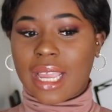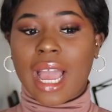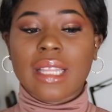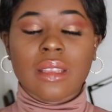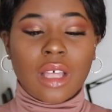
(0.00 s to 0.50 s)

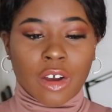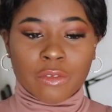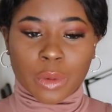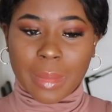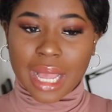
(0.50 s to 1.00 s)
I love
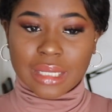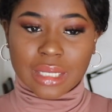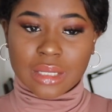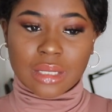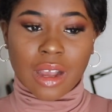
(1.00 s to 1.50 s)

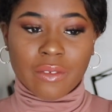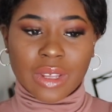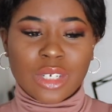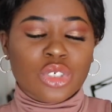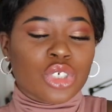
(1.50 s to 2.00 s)
romantic stuff,
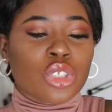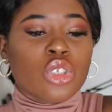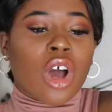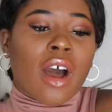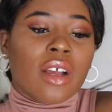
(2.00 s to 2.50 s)
and just
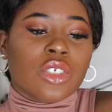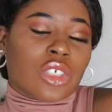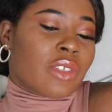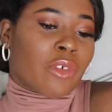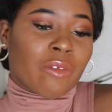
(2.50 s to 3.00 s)
not
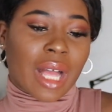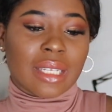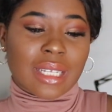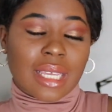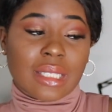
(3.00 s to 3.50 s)
just for
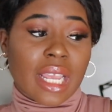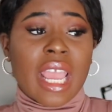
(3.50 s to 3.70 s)
Valentine's Day.